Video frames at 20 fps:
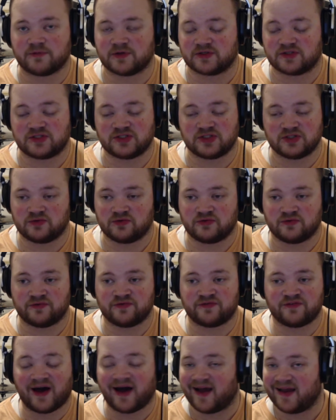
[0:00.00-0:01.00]
but do
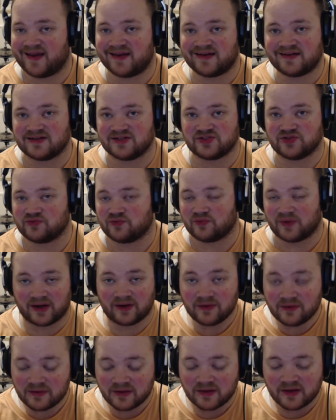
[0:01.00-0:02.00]
fine and do
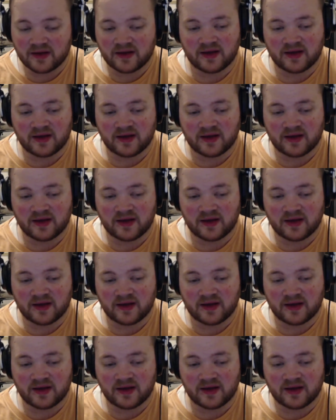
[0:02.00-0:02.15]
well.